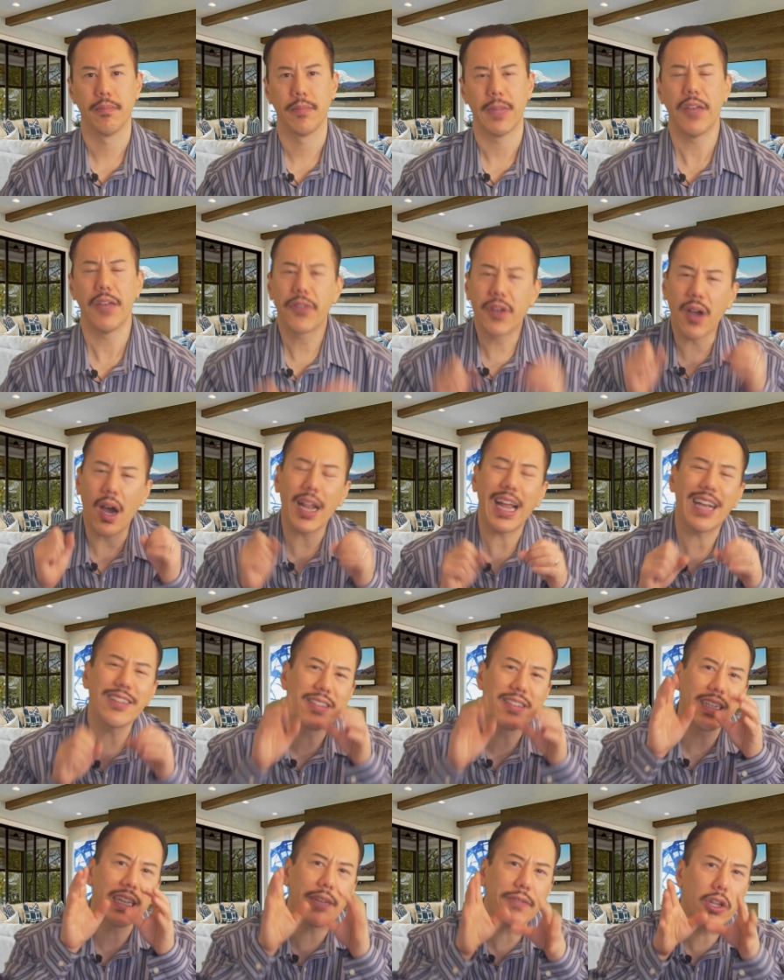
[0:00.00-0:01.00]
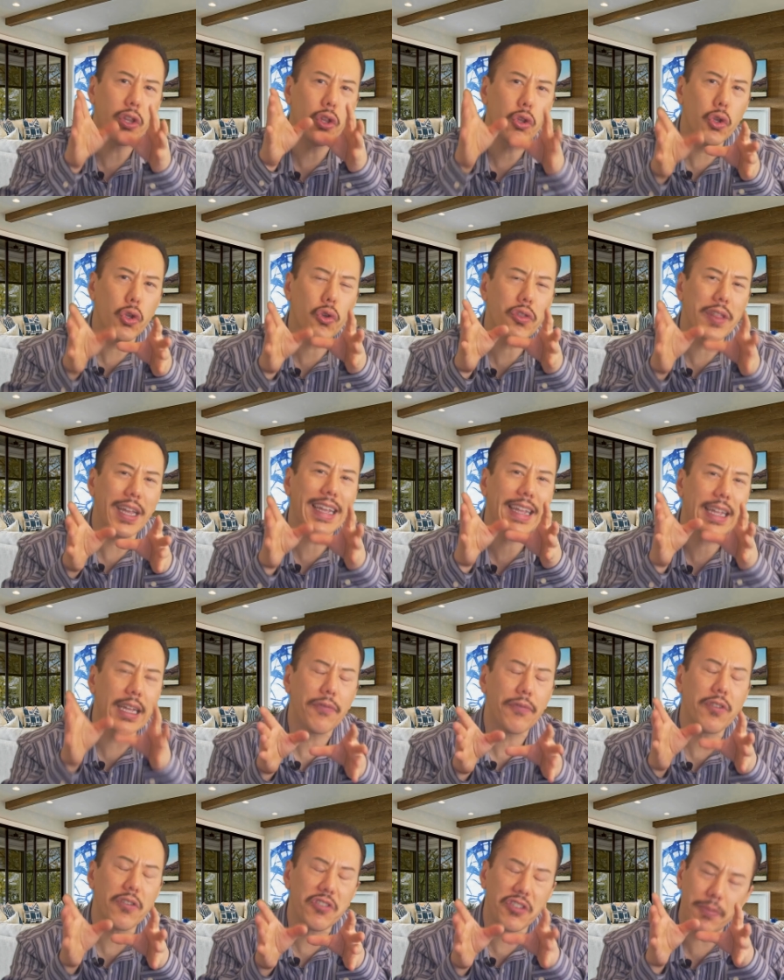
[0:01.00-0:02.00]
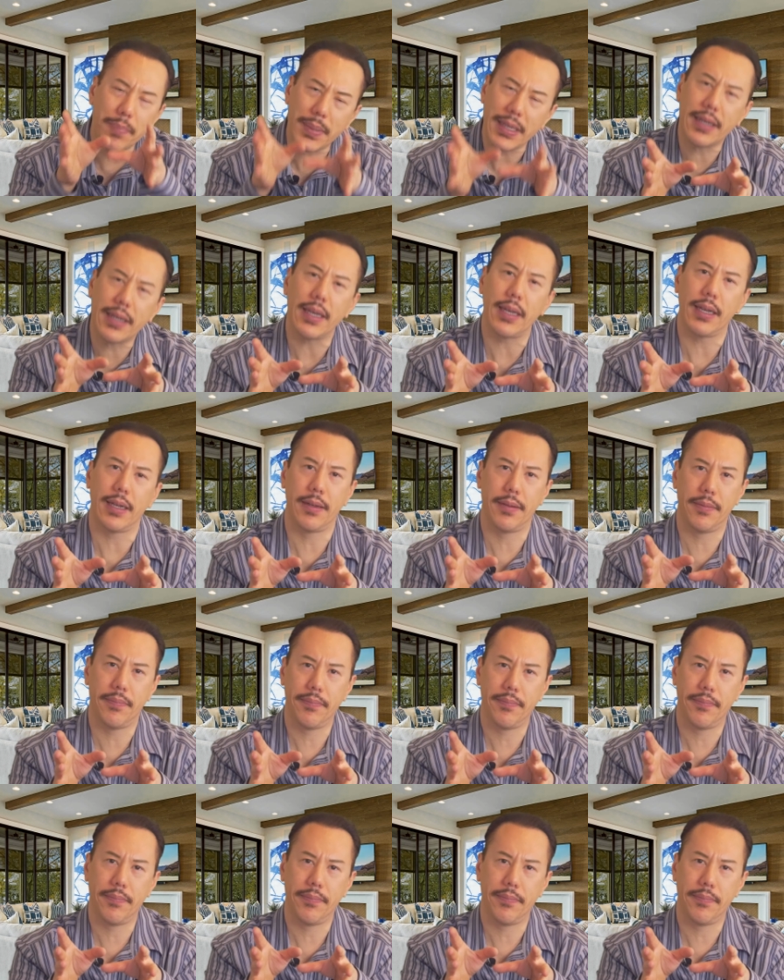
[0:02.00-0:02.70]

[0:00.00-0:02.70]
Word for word: If God has given you the gift of speaking,